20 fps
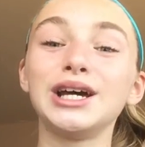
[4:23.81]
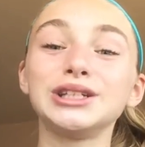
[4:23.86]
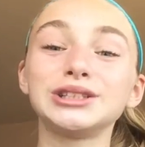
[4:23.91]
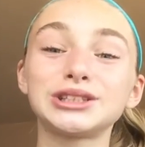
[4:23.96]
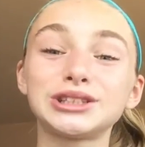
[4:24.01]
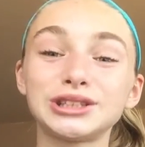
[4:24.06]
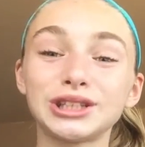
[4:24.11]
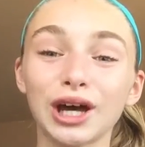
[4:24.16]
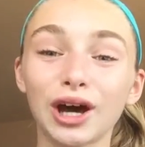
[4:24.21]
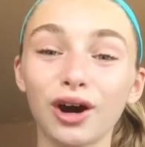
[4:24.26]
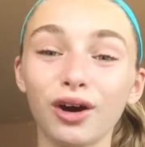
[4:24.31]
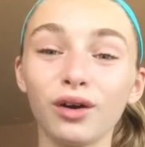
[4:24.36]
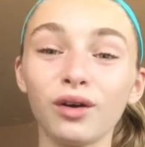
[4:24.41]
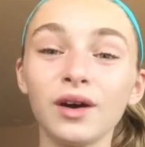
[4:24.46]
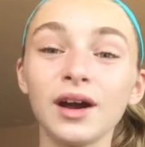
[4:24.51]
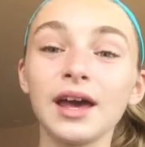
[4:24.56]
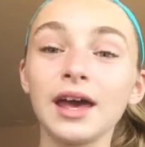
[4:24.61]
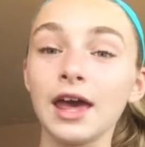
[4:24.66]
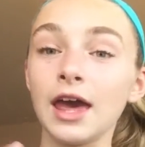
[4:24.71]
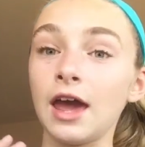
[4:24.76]

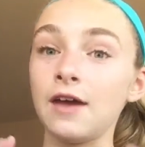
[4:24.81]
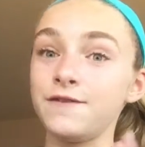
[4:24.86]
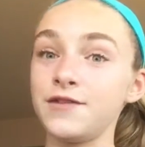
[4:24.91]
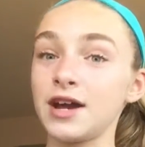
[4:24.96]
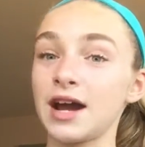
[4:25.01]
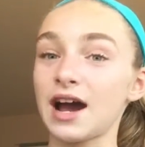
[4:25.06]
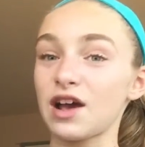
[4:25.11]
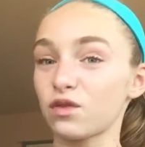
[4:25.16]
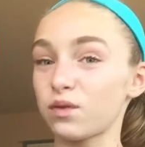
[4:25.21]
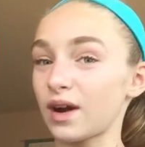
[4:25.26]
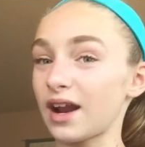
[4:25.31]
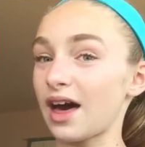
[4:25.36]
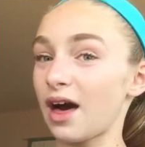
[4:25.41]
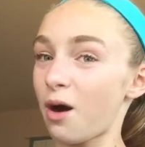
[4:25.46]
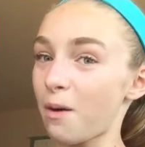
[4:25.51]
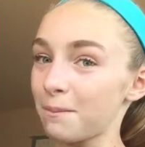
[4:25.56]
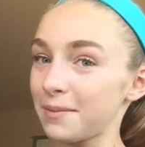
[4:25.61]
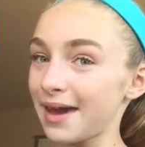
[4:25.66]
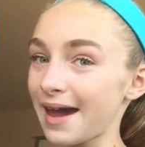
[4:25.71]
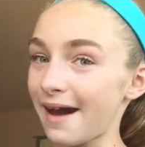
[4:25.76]
So if you guys want to
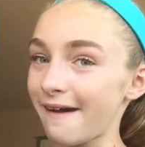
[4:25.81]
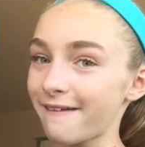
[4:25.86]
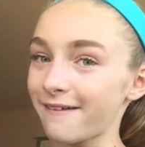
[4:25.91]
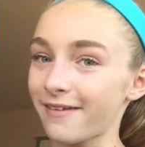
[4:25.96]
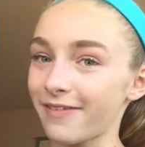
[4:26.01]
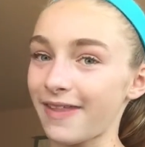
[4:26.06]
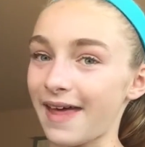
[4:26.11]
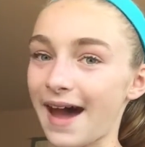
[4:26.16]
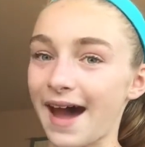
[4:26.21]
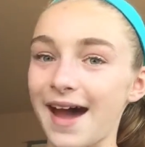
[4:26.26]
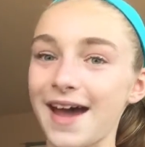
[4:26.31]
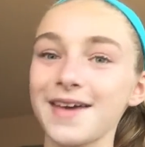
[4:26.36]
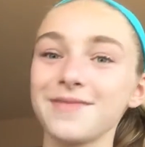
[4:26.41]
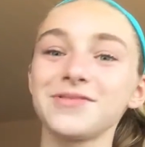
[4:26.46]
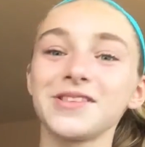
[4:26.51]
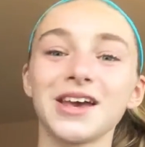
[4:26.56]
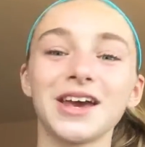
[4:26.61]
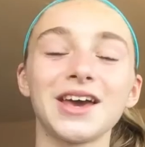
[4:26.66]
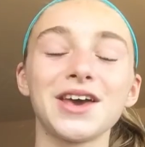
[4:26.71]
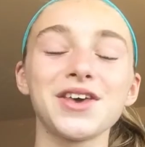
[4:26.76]
help me out on that,